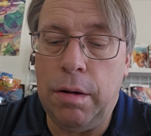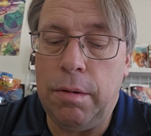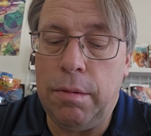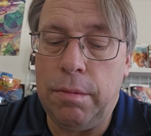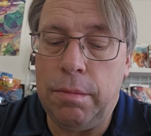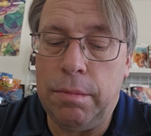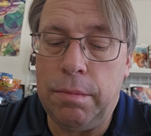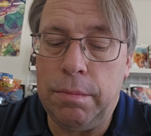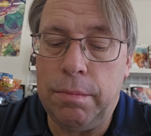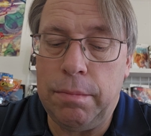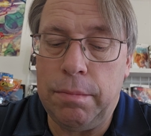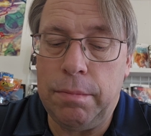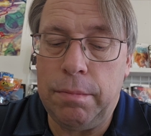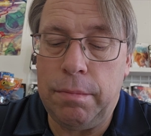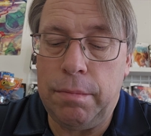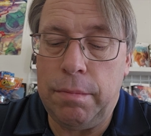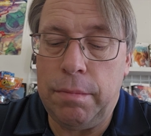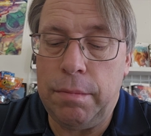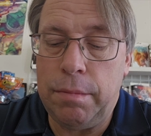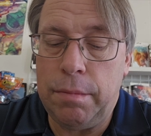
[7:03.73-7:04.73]
know,
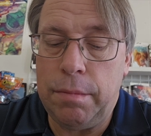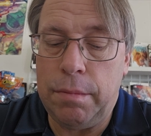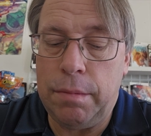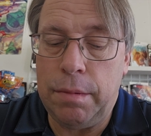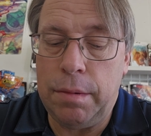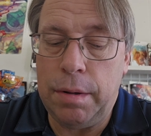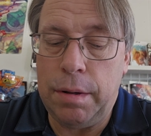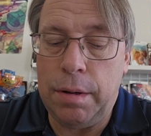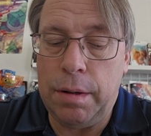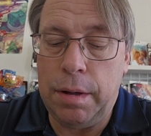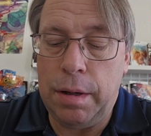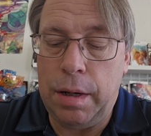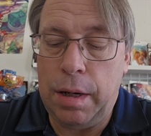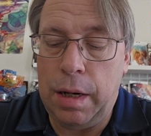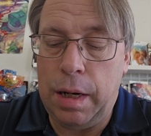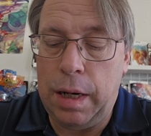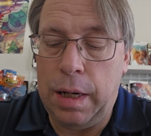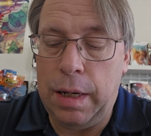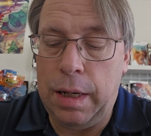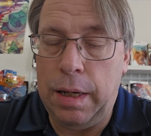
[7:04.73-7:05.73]

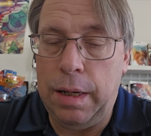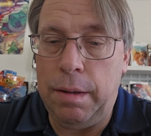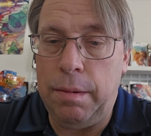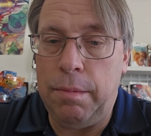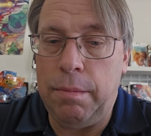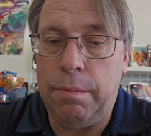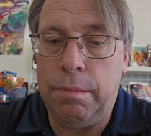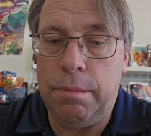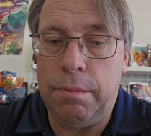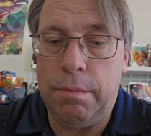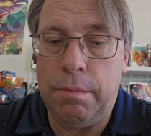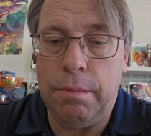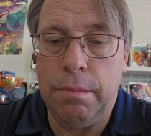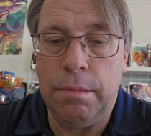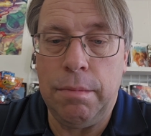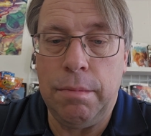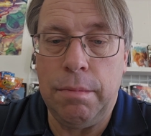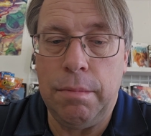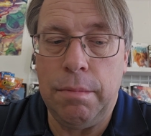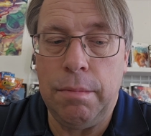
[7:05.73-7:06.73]
and then,
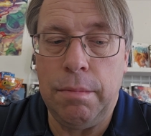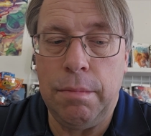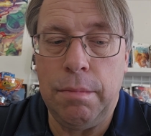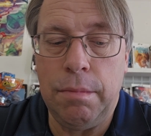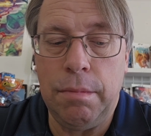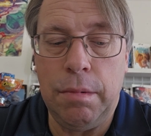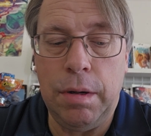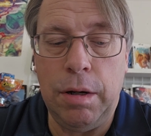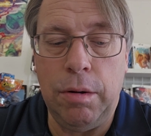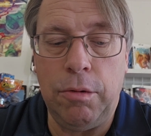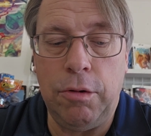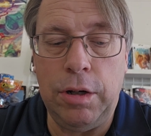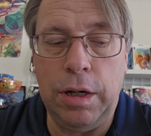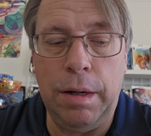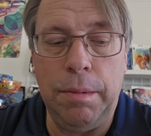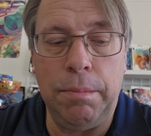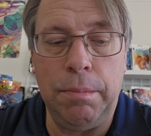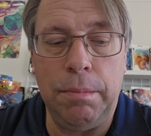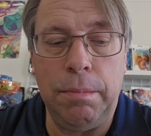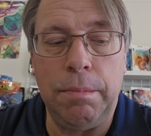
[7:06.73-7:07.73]
you know,
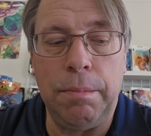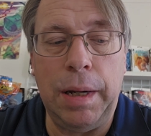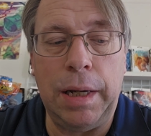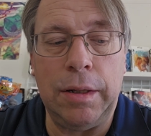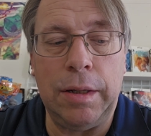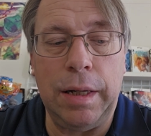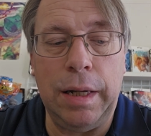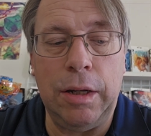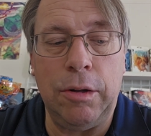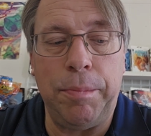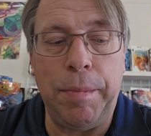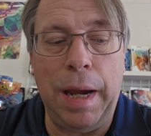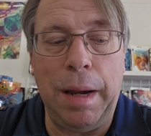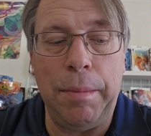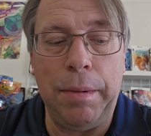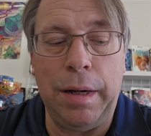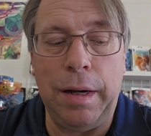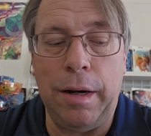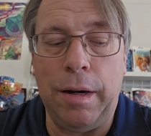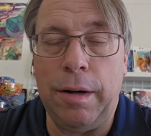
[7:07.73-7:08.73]
Jim basically gets
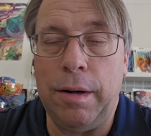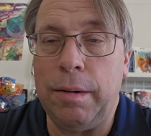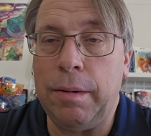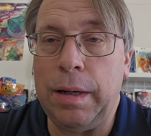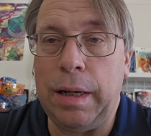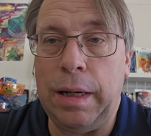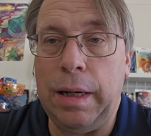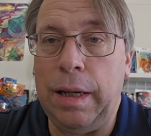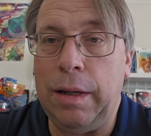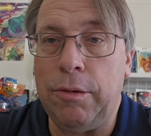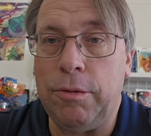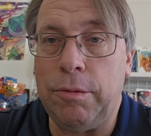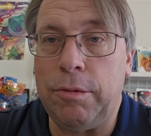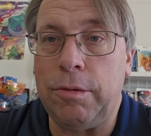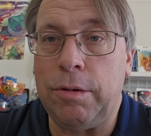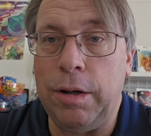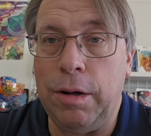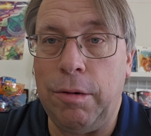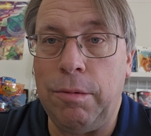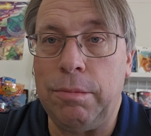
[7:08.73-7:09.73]
Batman there, and
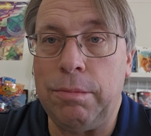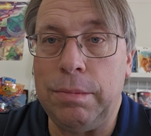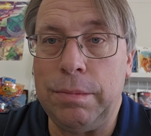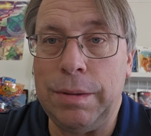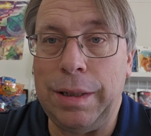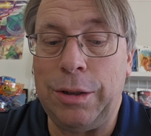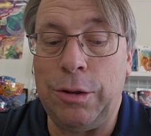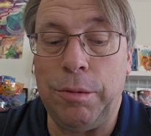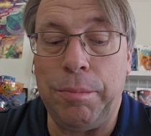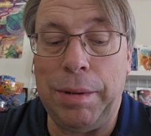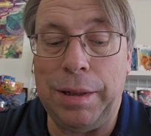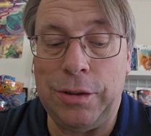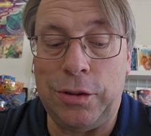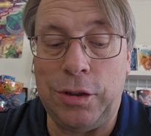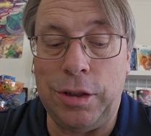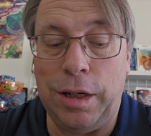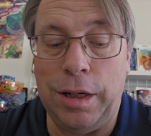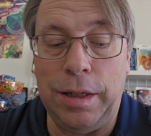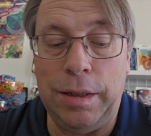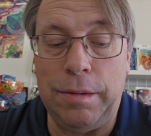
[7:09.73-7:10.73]
he's, you know, they took my
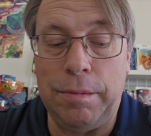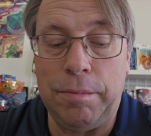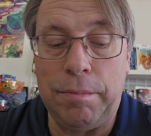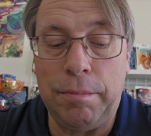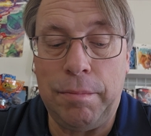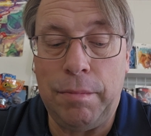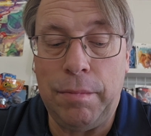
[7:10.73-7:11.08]
son,